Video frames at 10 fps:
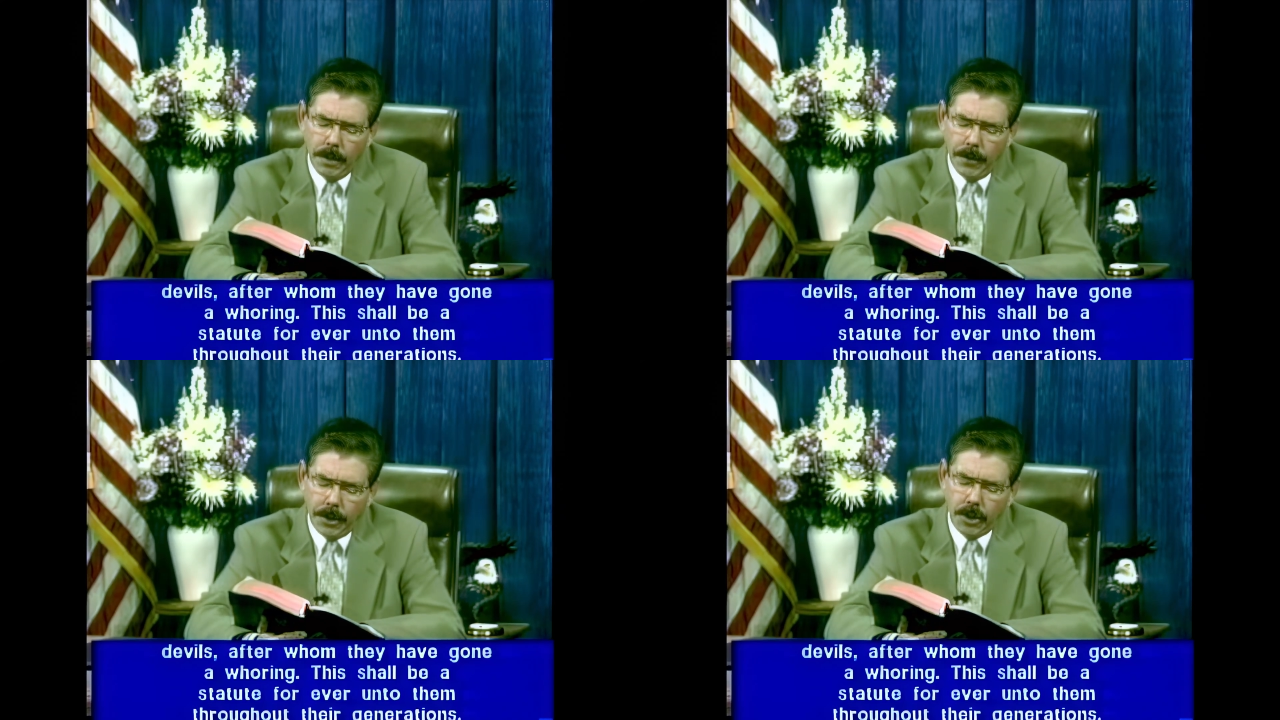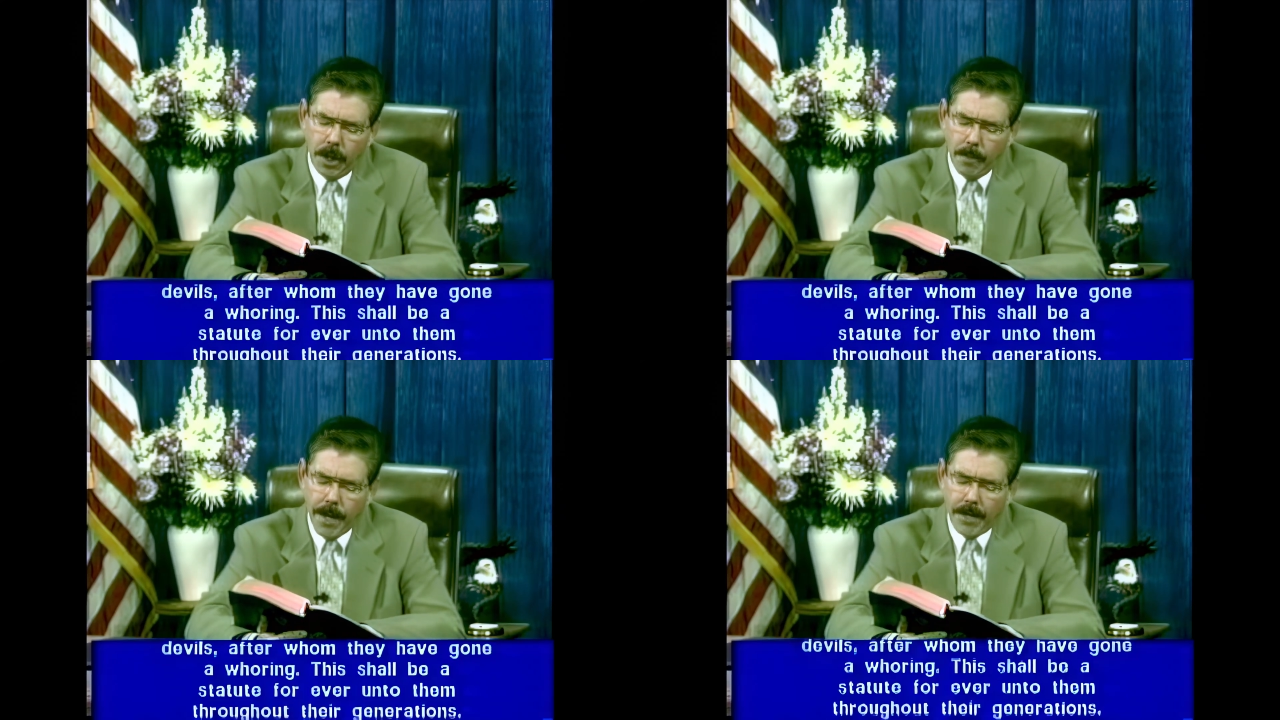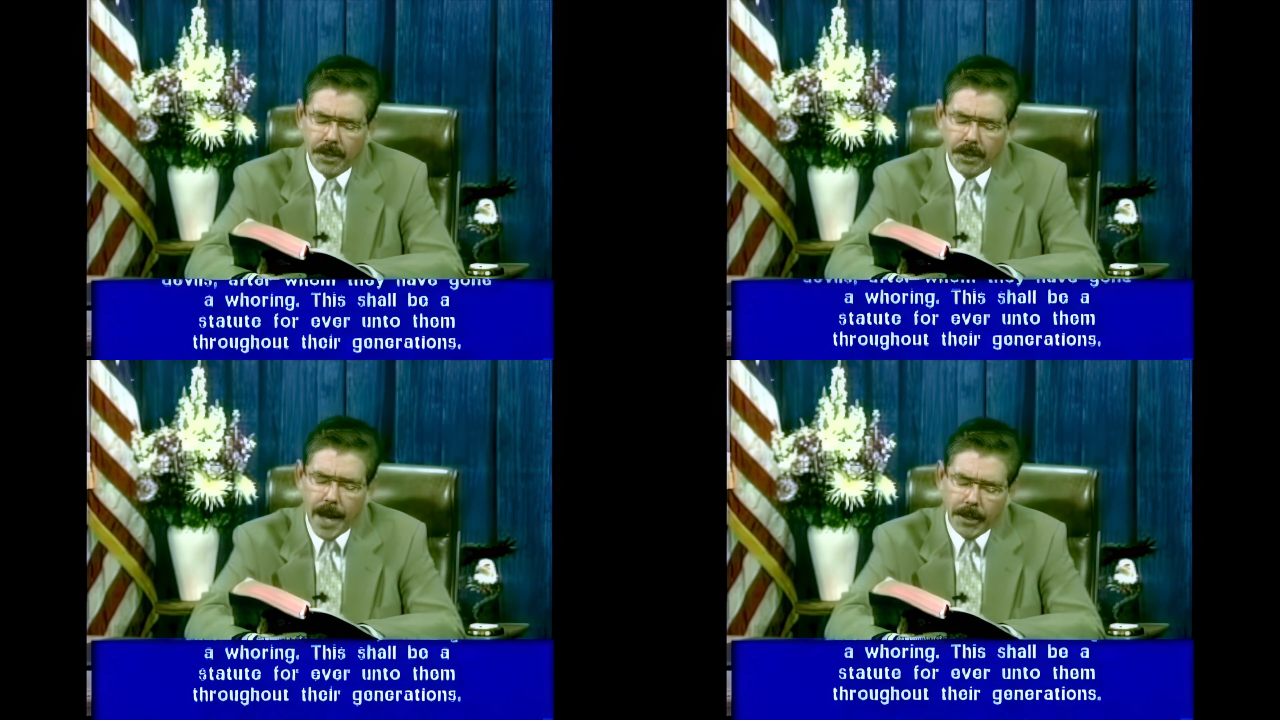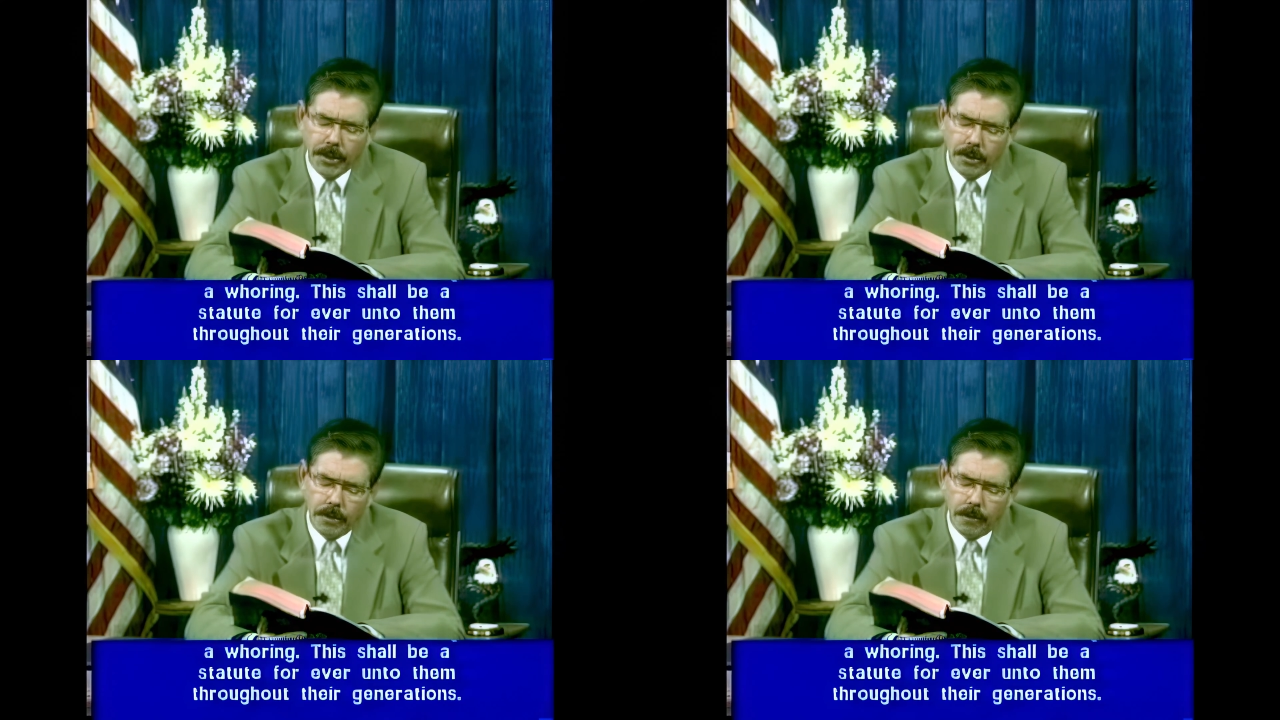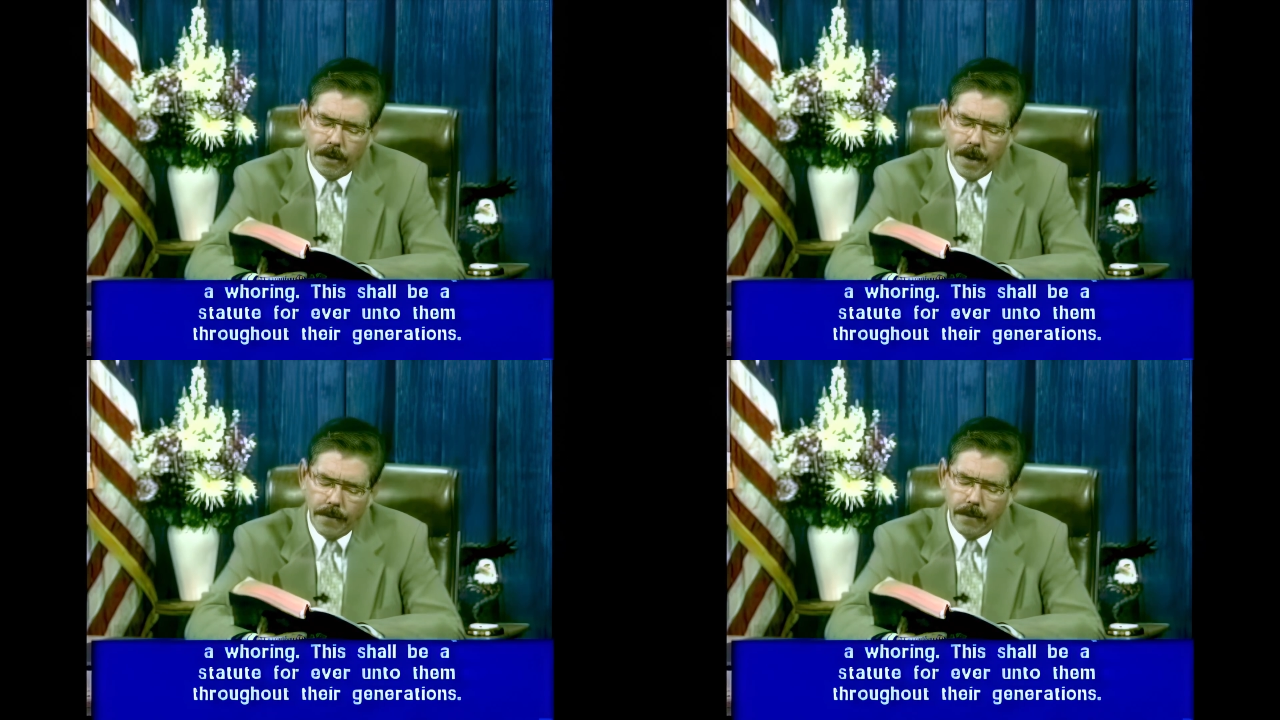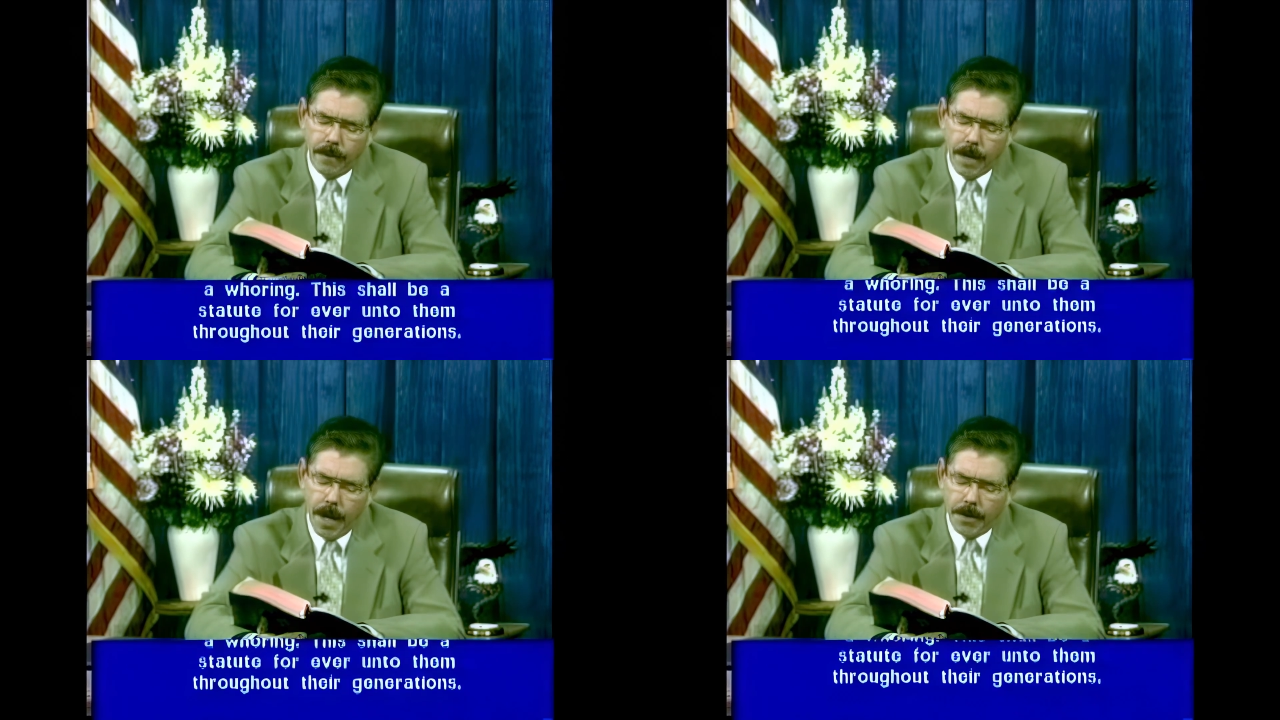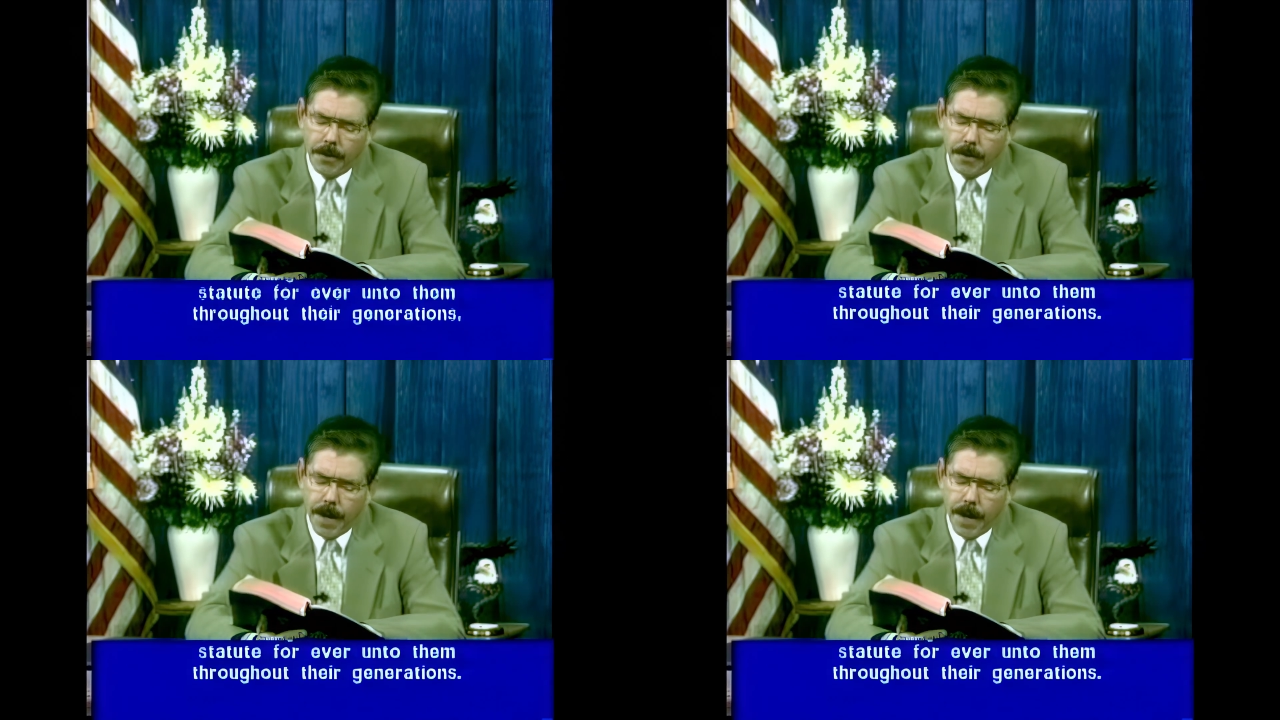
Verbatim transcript: This shall be a statute forever unto